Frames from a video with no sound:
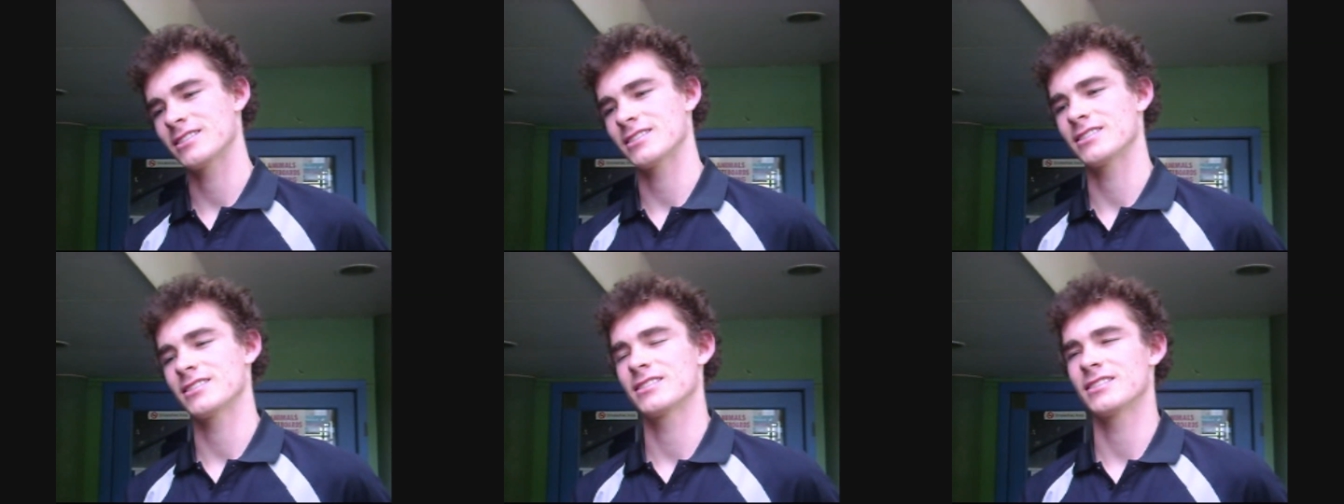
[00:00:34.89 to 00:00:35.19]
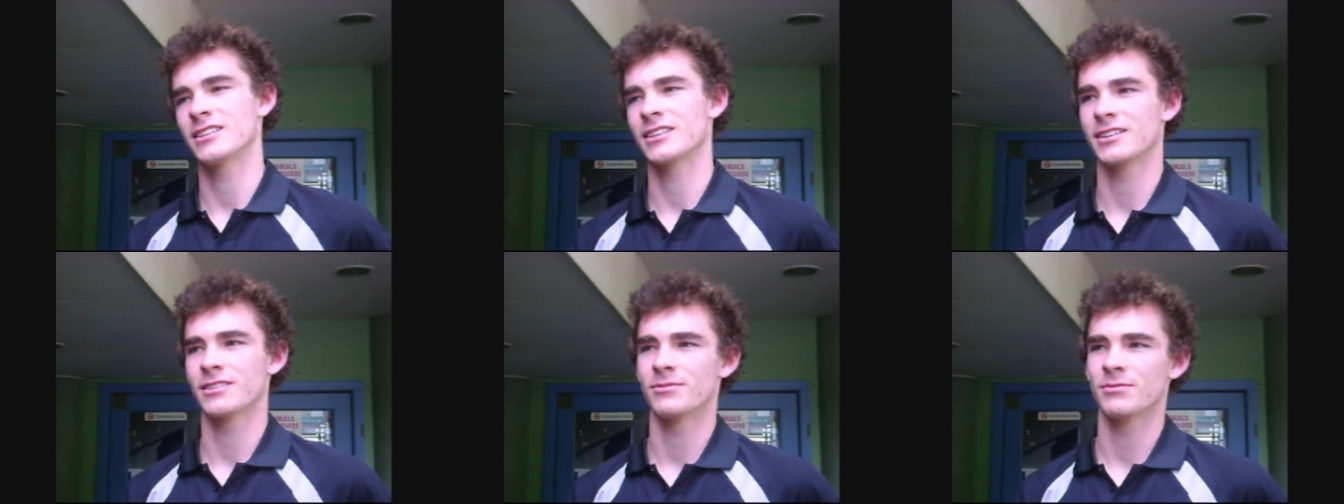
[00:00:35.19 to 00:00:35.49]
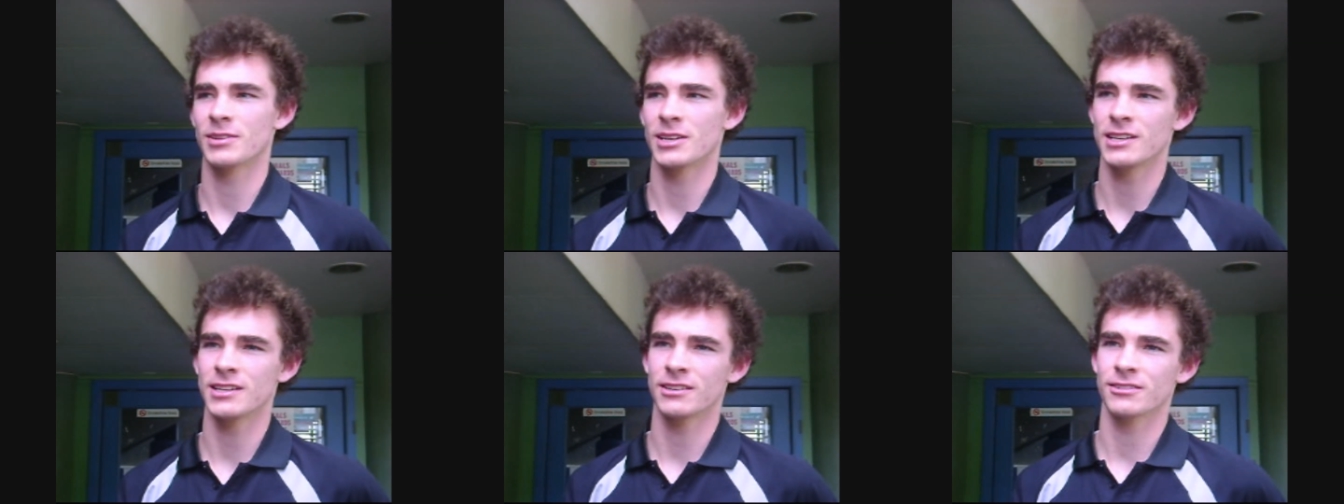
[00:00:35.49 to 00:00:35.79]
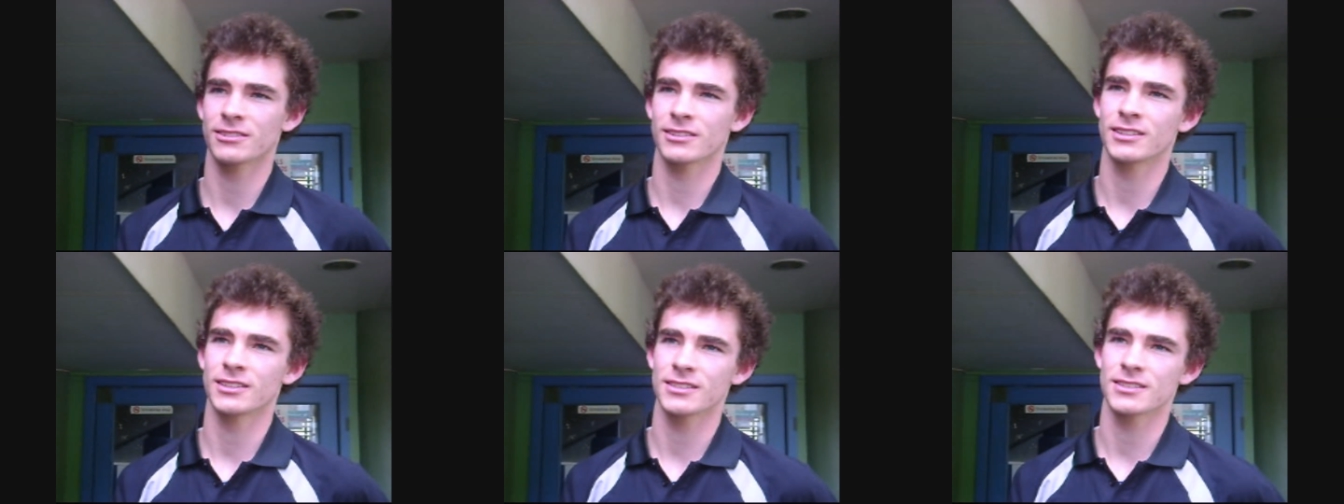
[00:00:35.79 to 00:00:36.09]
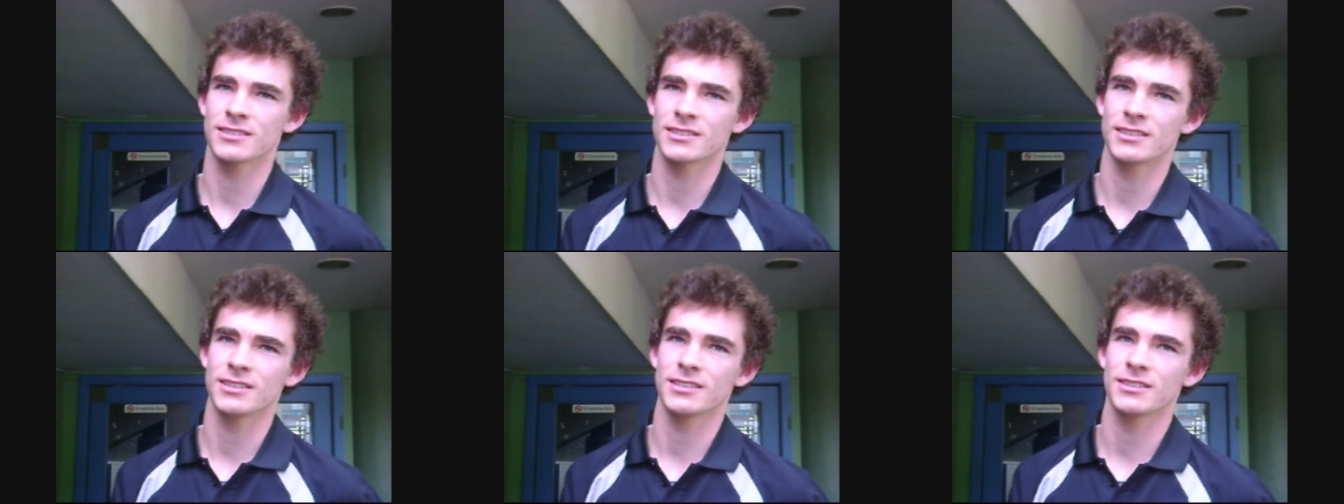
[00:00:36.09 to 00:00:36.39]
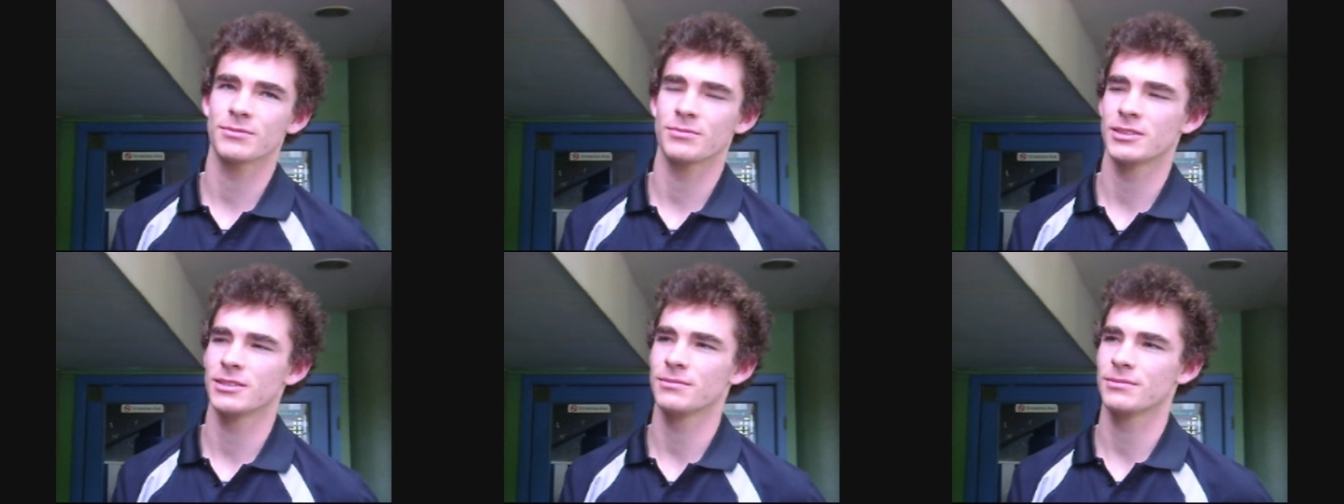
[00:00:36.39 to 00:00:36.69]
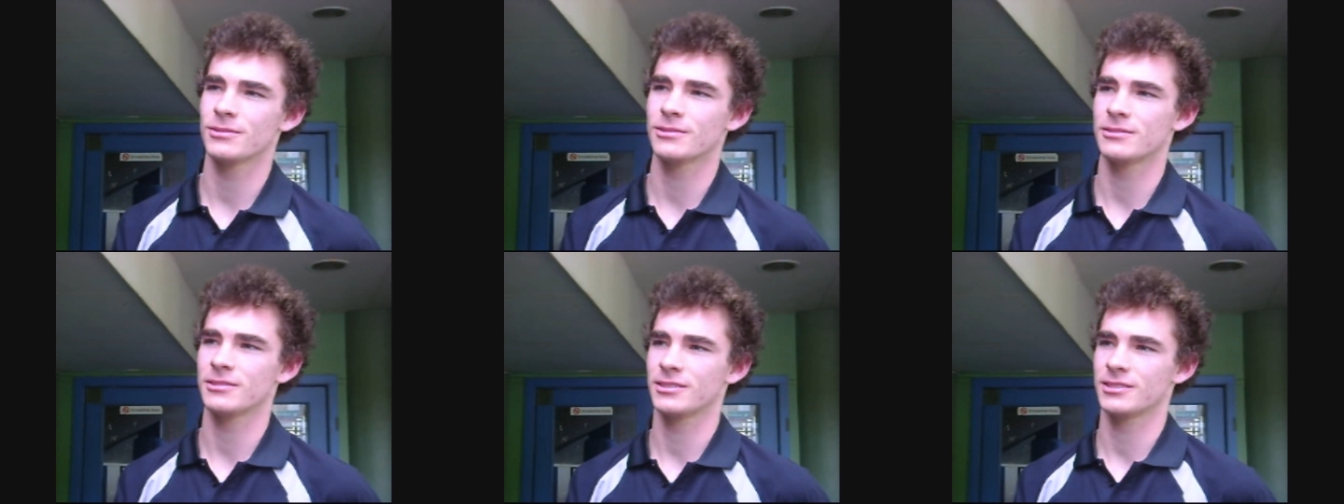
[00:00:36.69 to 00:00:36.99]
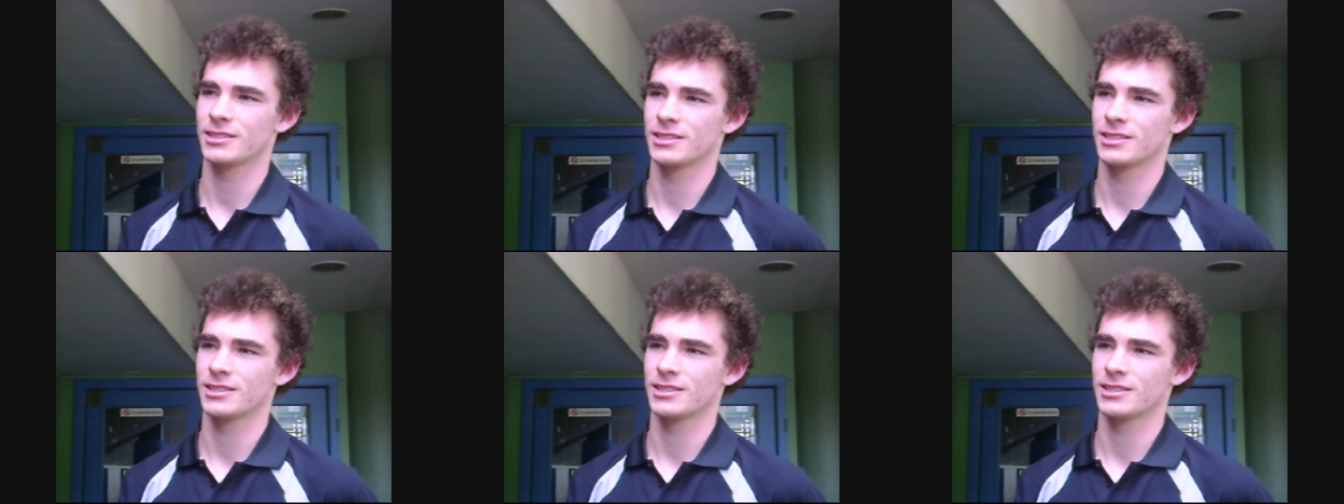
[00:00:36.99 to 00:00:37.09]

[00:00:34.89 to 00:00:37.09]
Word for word: just in competing with the senior people,